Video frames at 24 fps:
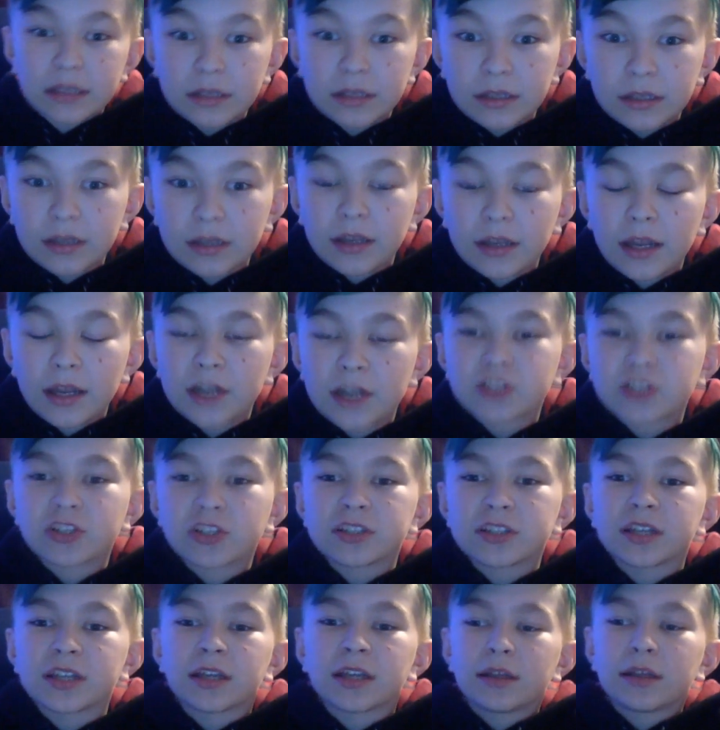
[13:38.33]
It's just like,
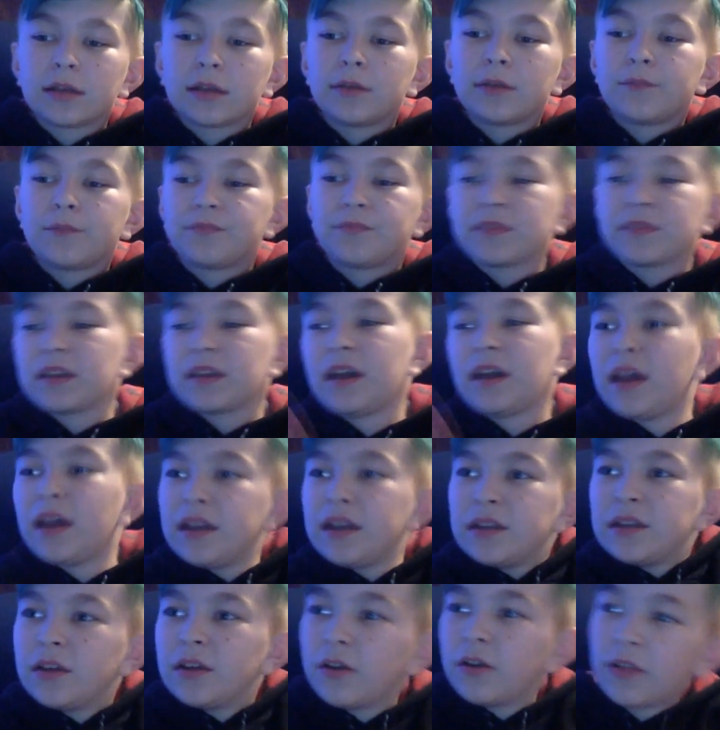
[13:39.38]
hey, you
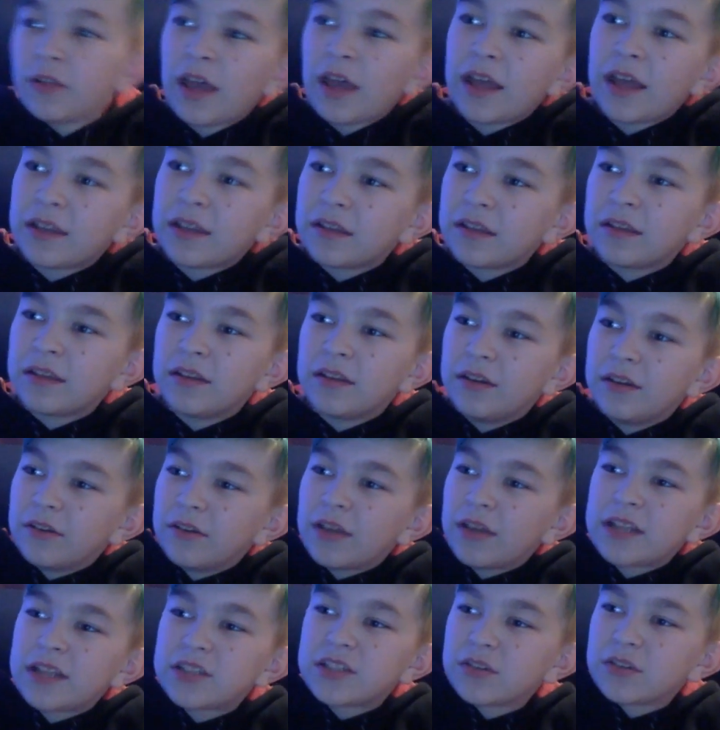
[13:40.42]
know that
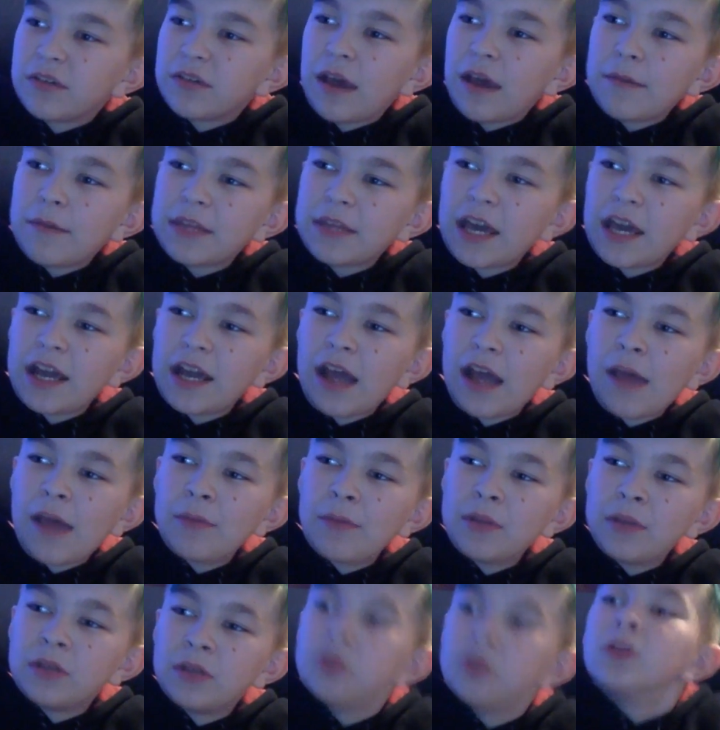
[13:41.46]
tsunami that happened?
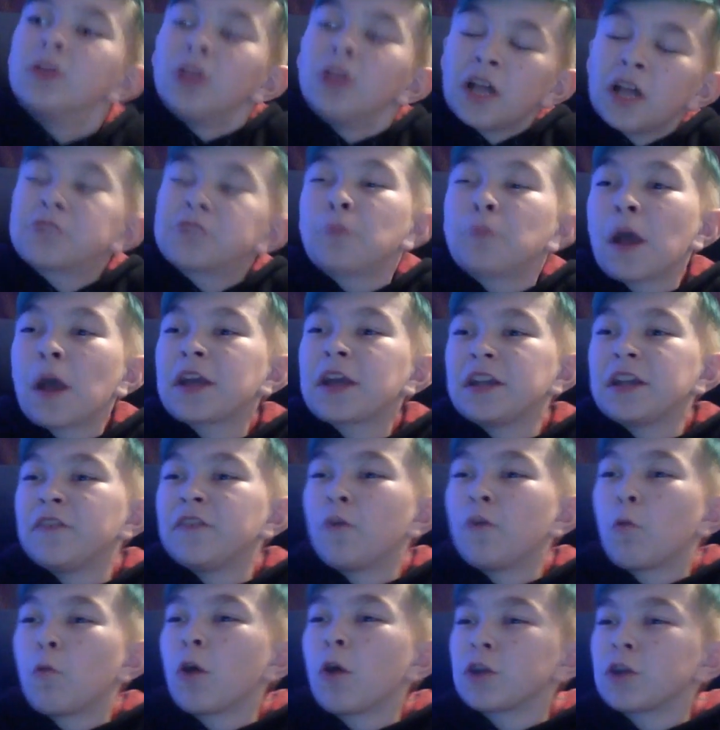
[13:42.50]
Let's make it even
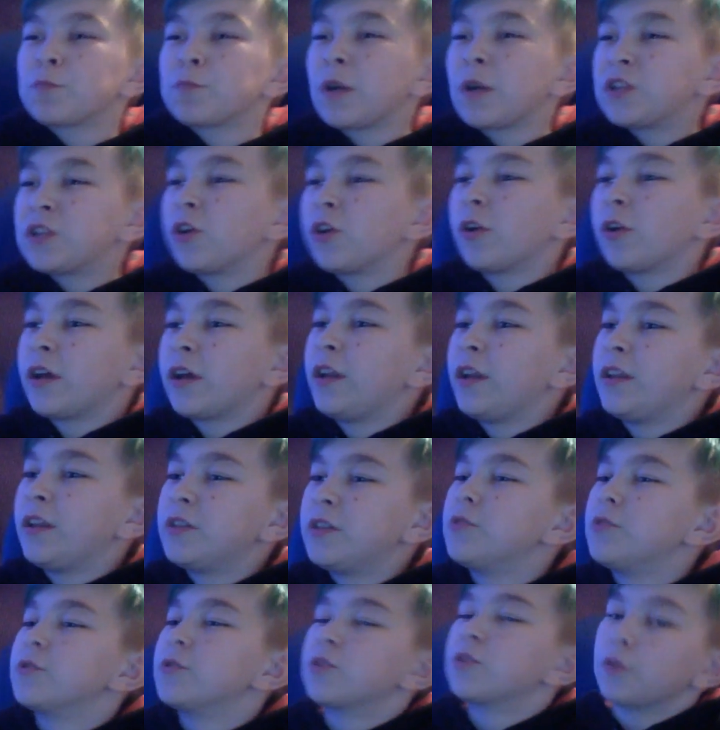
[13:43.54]
worse by turning it into an